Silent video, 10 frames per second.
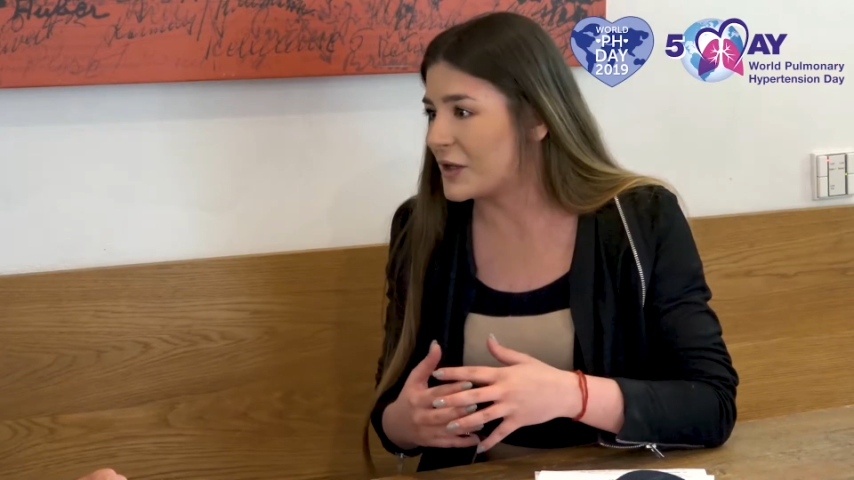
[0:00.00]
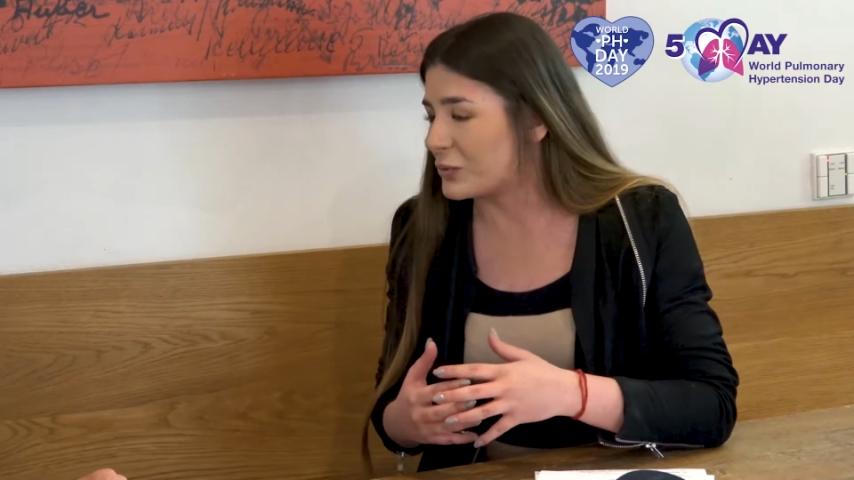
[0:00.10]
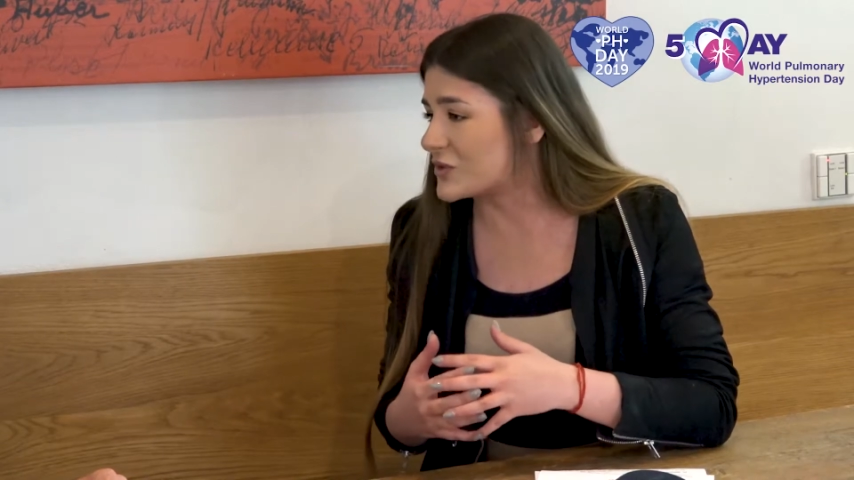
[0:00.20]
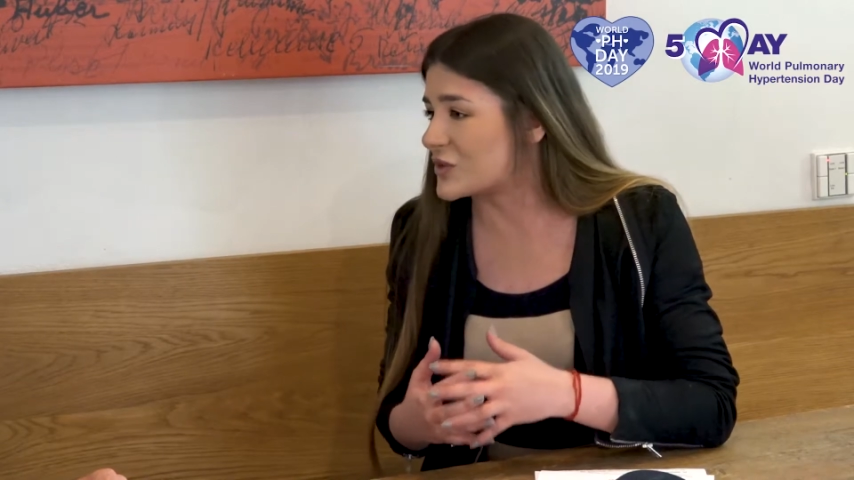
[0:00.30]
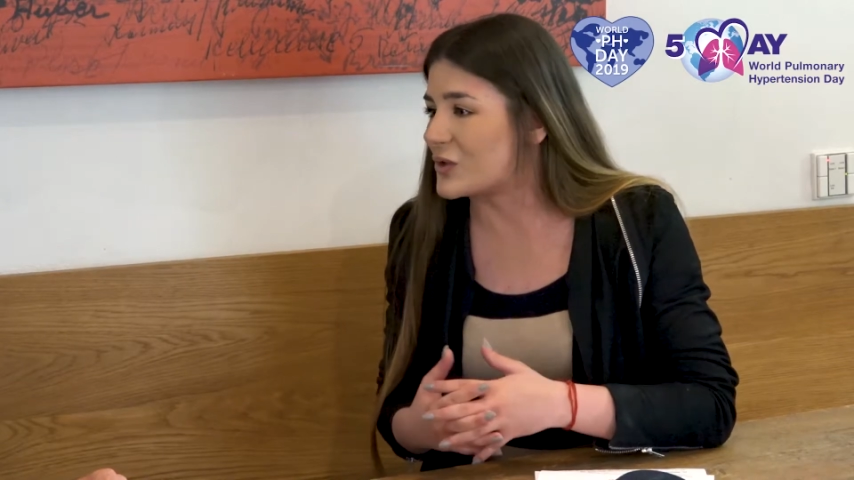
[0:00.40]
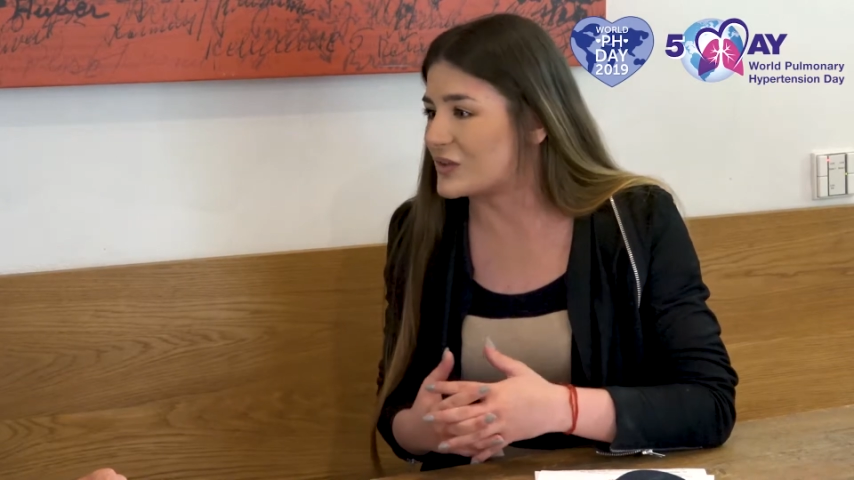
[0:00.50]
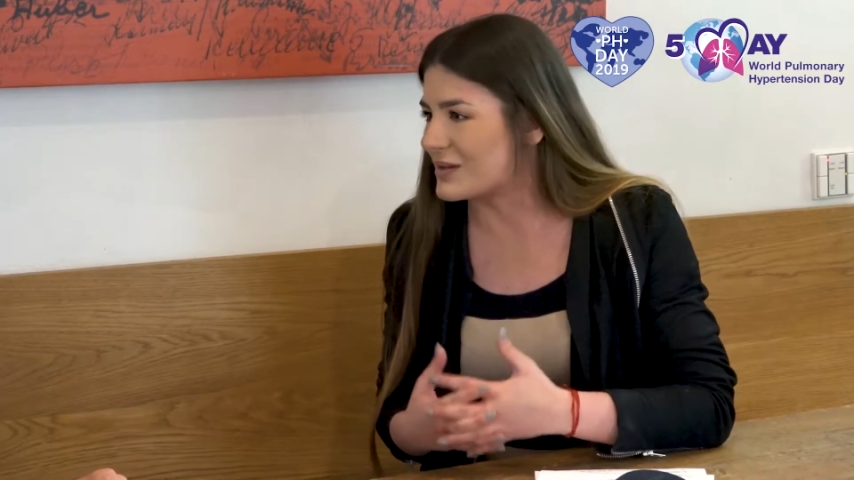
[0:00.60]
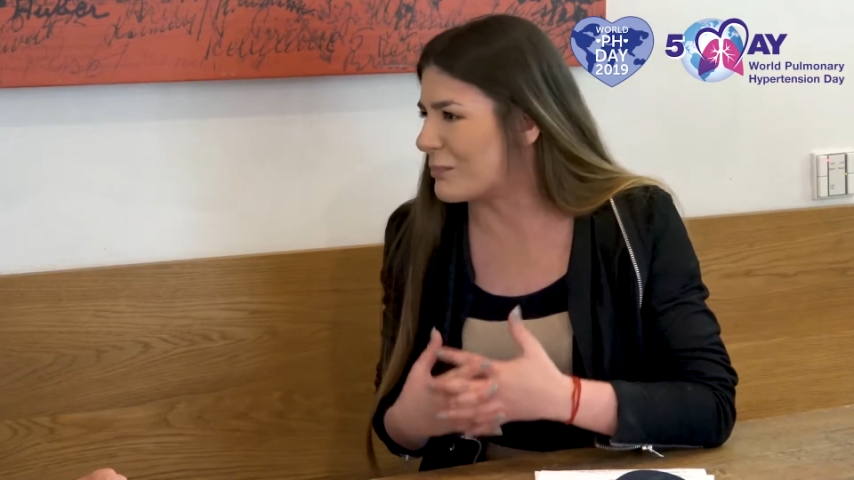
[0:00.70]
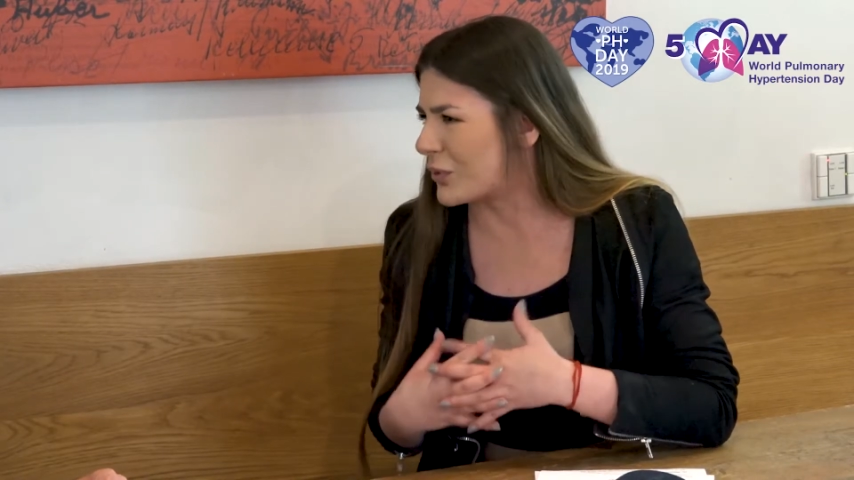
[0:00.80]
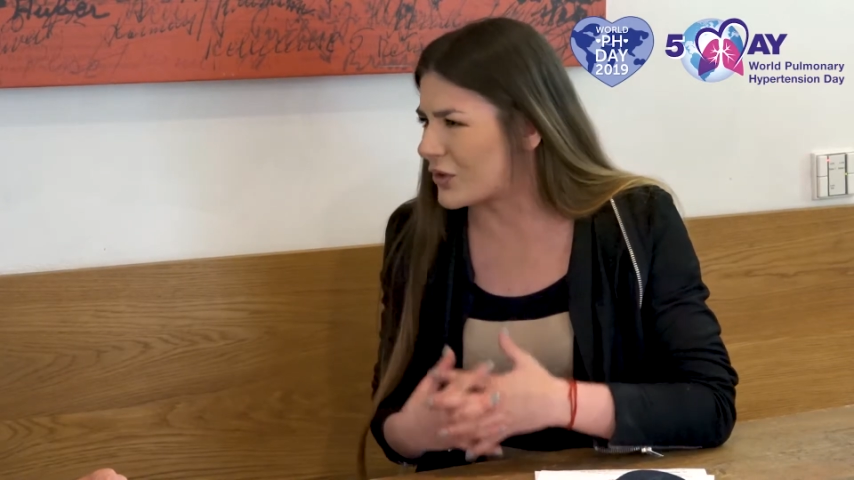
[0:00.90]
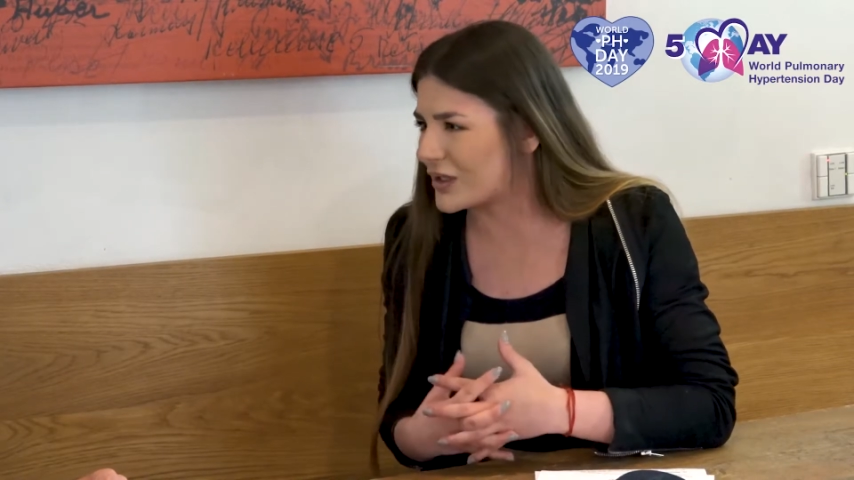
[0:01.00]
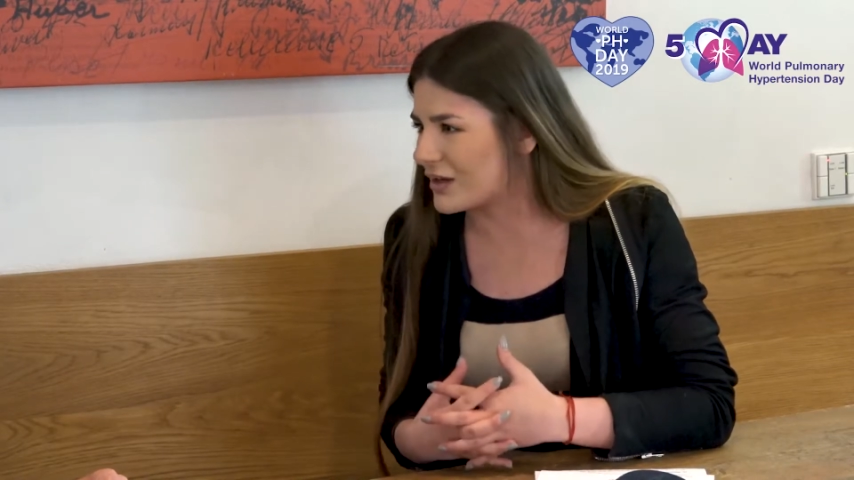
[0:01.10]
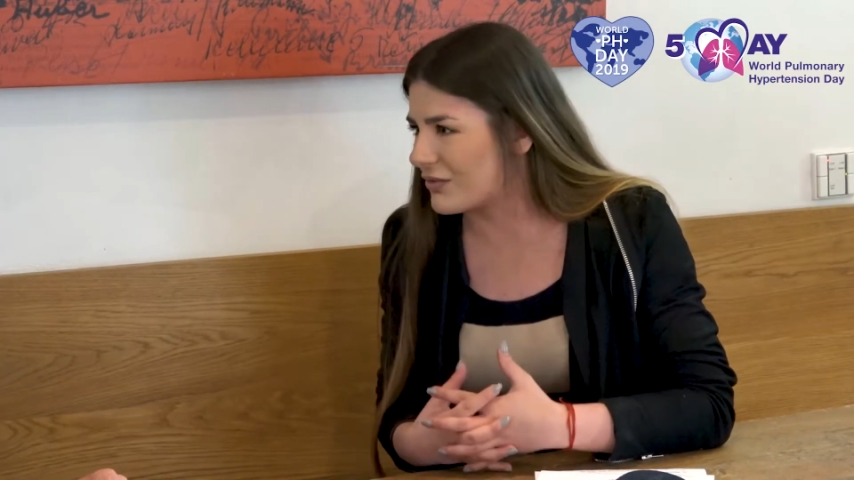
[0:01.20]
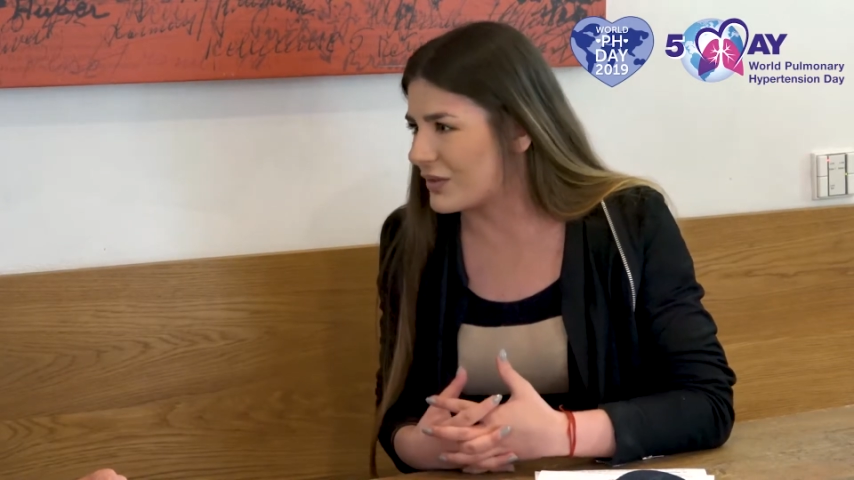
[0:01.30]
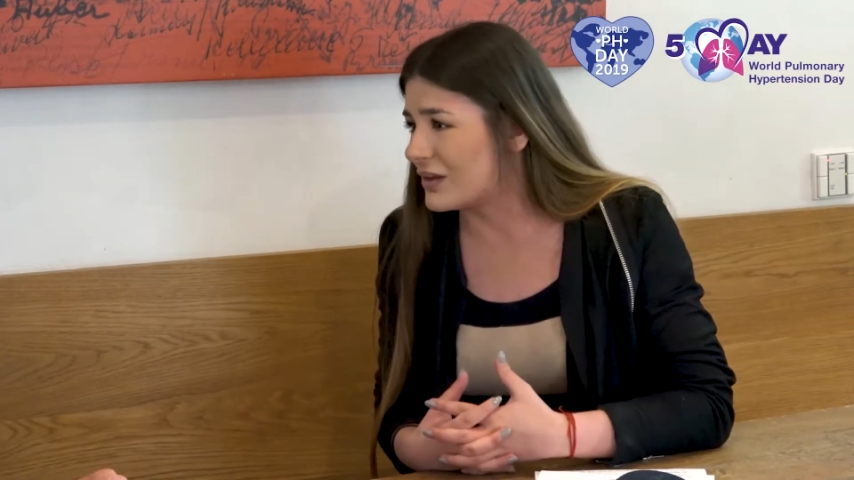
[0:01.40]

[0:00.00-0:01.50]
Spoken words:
result in a burning of the